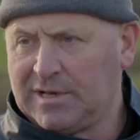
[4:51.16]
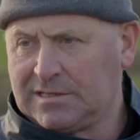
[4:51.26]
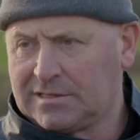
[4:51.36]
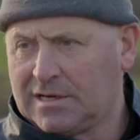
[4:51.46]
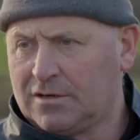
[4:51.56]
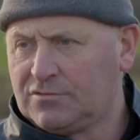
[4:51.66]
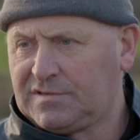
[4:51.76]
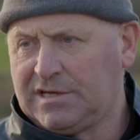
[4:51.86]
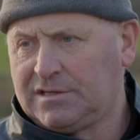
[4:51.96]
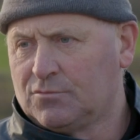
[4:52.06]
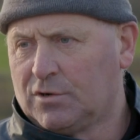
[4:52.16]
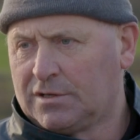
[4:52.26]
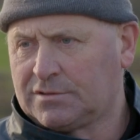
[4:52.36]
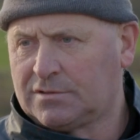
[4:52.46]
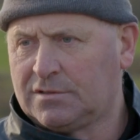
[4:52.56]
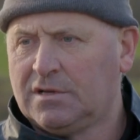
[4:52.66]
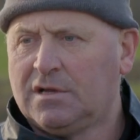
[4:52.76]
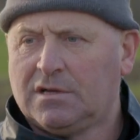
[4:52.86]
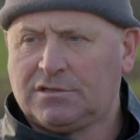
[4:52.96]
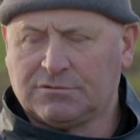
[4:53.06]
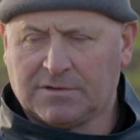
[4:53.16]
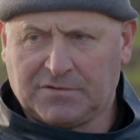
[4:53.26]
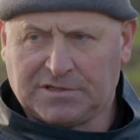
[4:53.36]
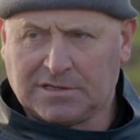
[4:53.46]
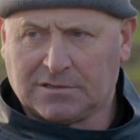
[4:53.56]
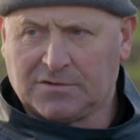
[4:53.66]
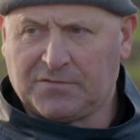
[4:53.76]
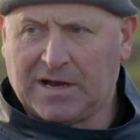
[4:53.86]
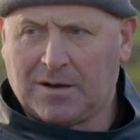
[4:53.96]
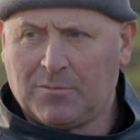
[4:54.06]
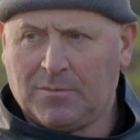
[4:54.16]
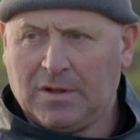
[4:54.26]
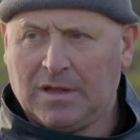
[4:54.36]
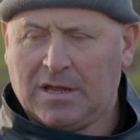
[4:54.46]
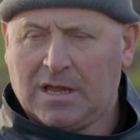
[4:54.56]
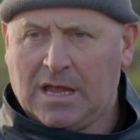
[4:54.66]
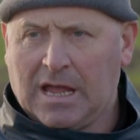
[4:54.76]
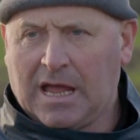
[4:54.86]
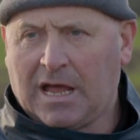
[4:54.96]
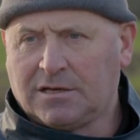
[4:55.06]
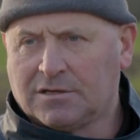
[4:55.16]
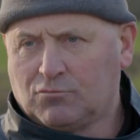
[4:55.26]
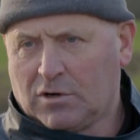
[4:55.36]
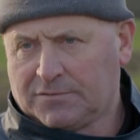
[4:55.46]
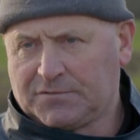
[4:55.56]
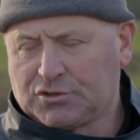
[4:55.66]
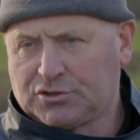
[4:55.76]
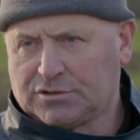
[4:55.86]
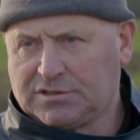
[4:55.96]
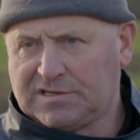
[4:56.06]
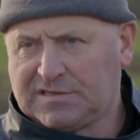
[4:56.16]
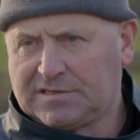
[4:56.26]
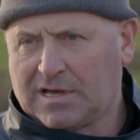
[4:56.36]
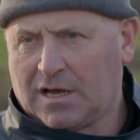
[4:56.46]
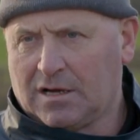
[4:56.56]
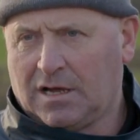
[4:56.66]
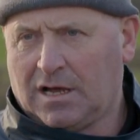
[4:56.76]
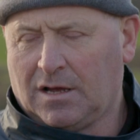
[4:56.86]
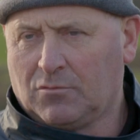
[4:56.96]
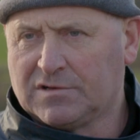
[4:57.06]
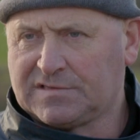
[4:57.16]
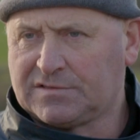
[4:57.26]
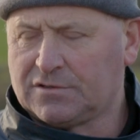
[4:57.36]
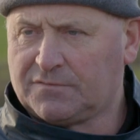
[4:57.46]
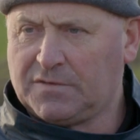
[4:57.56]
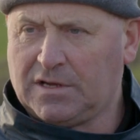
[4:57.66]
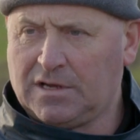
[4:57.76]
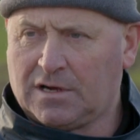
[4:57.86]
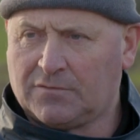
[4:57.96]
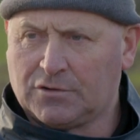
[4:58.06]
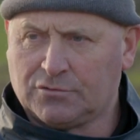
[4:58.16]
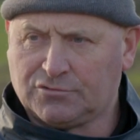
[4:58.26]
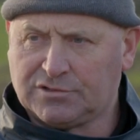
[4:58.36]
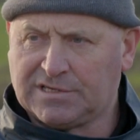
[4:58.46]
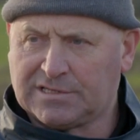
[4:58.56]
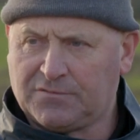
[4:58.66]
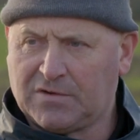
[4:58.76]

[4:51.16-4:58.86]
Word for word: milk the cows, heat the water, do everything on the farm. And uh, one of the studies uh, uh was a survey of 100 dairy